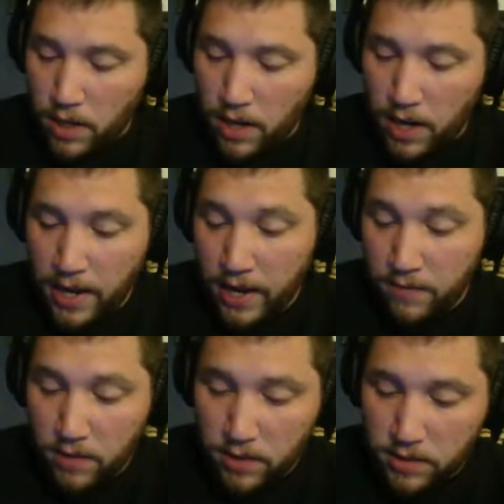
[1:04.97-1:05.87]
I have
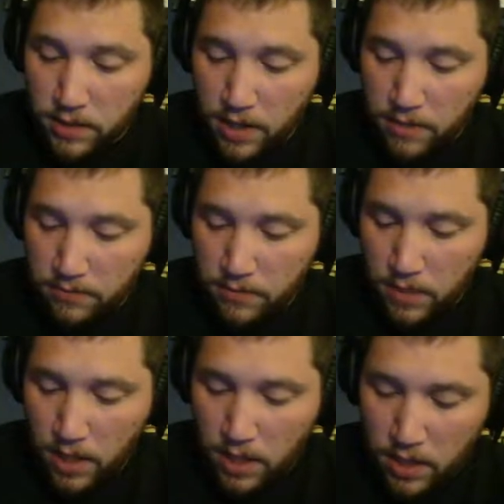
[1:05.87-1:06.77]
all this now,
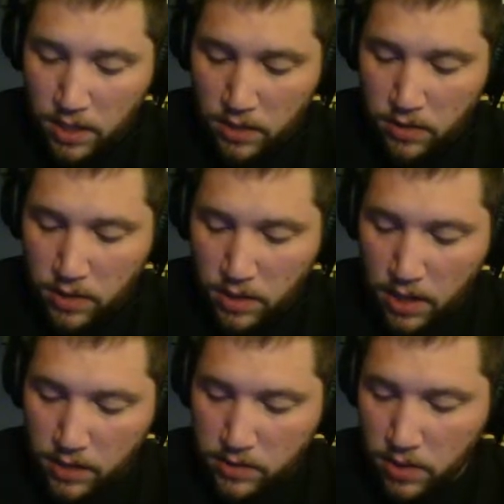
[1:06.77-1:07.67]
and I thought
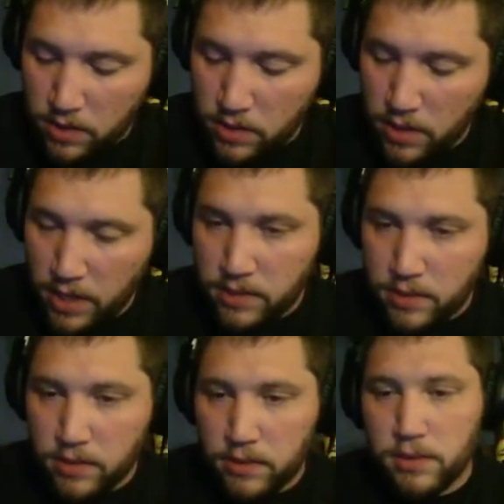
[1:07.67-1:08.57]
I'd talk to you guys in
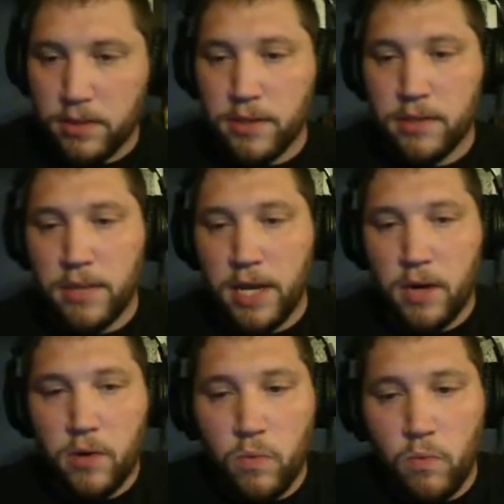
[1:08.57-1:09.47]
a little series
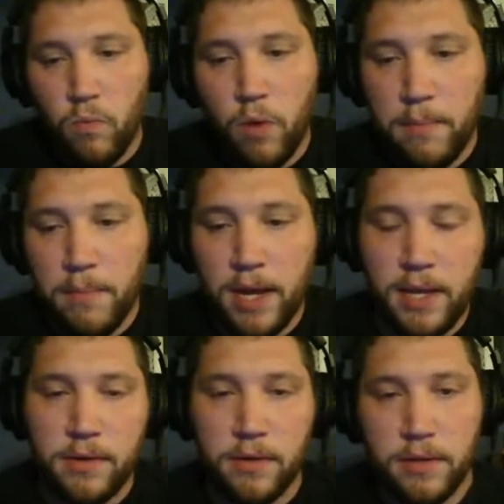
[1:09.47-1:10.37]
about what my
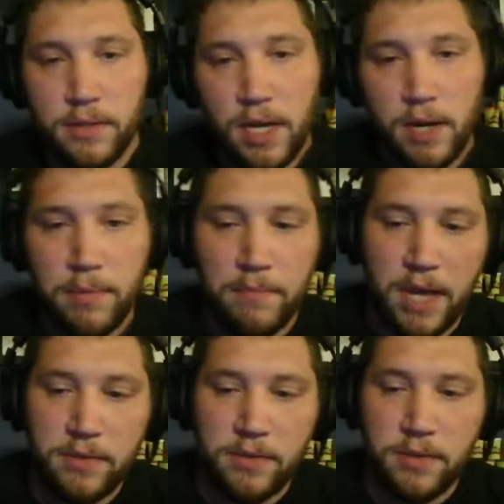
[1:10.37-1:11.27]
current setup of
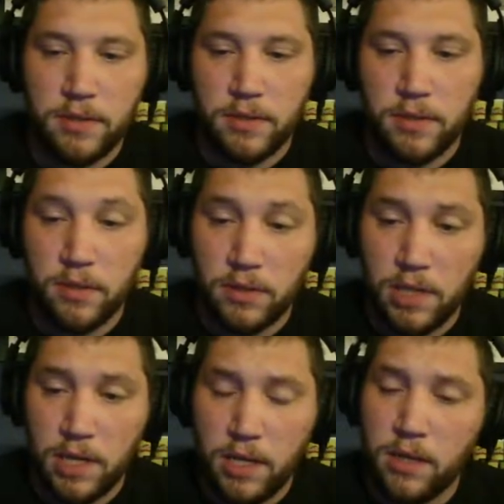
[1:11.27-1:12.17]
masteries looks
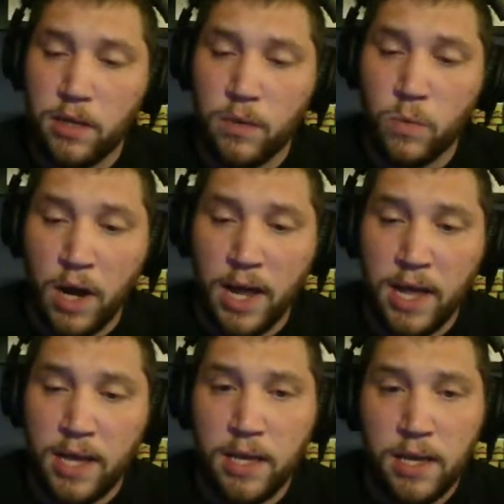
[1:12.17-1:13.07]
like and
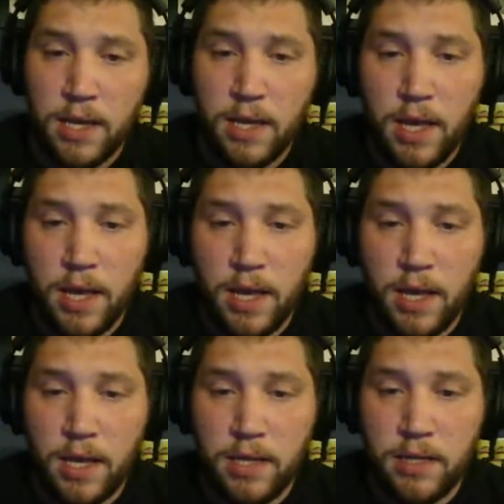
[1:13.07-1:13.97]
why,
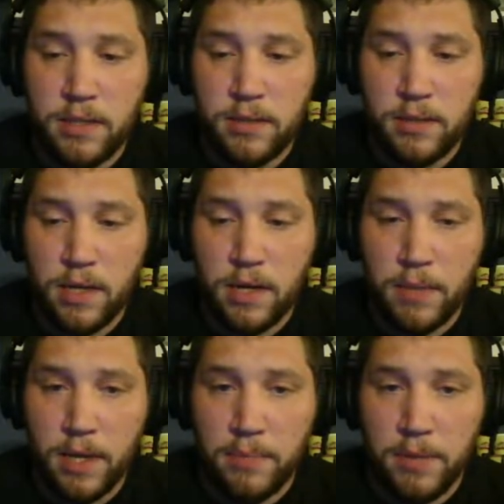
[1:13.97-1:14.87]
and kind of
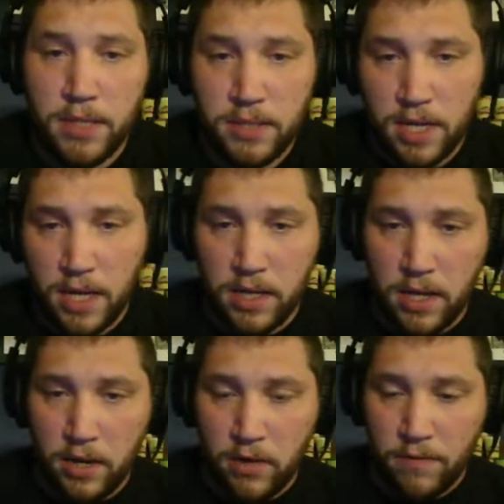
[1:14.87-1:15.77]
my play style
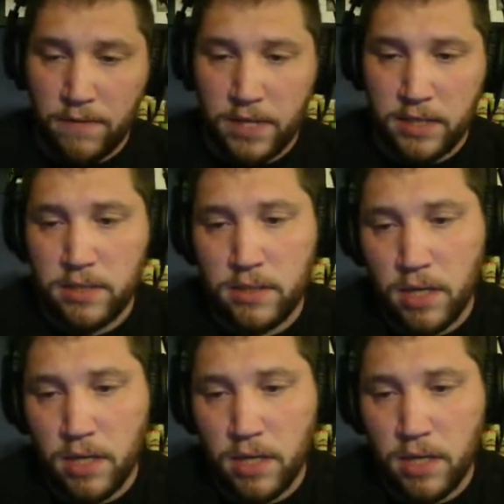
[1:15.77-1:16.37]
and how it fits.